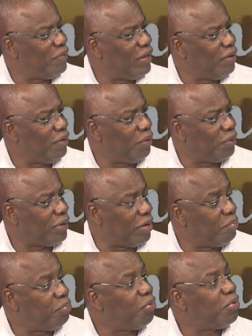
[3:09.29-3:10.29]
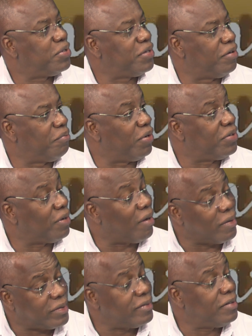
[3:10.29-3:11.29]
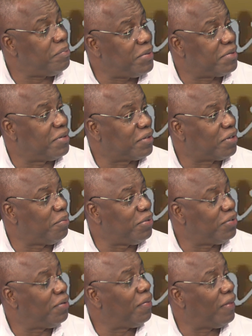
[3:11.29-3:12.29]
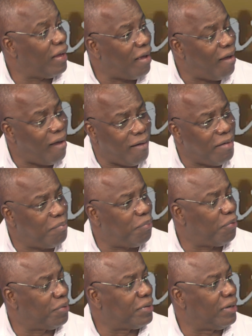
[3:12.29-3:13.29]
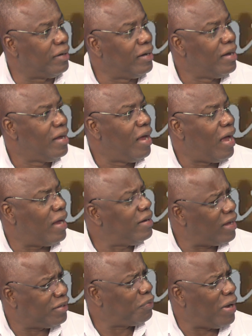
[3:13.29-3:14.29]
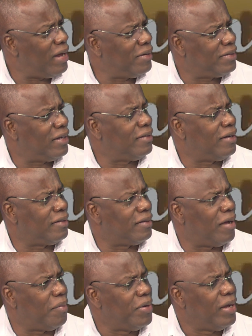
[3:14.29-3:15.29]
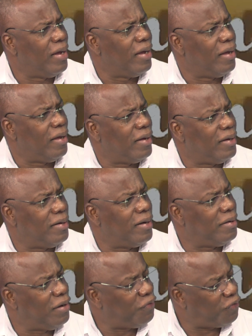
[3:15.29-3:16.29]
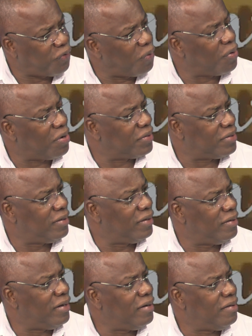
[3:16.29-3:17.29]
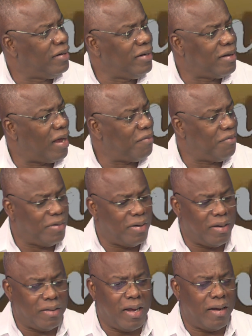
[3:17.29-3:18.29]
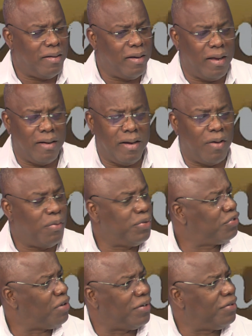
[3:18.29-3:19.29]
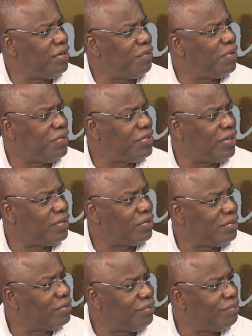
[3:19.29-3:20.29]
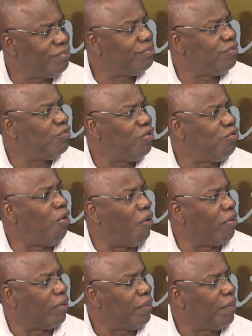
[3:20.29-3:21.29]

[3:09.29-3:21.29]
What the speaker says: didn't look important, but to us in the business community, they are important. And that's why I said that the focus, they need that, their whole strategy was just wrong.